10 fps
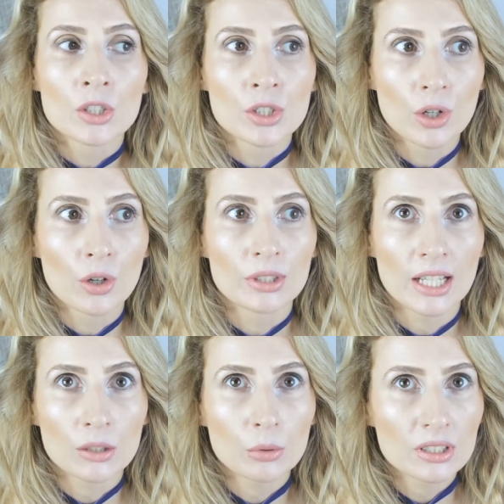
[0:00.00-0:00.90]
So
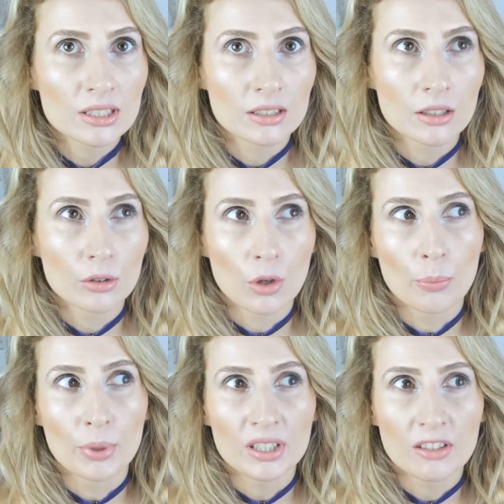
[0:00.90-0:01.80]
that was, you know,
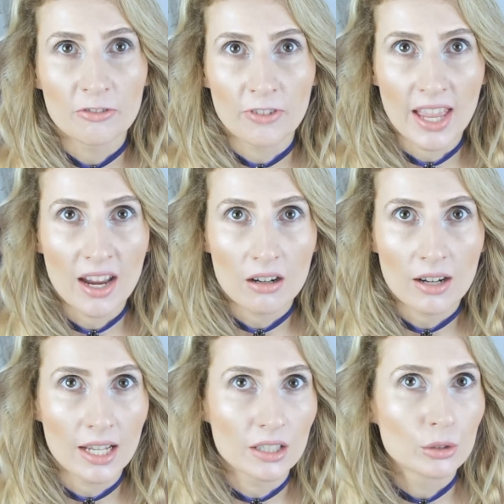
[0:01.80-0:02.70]
pretty fair
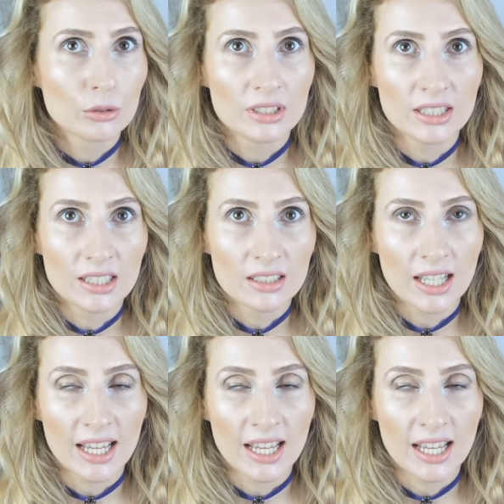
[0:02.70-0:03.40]
and good deal,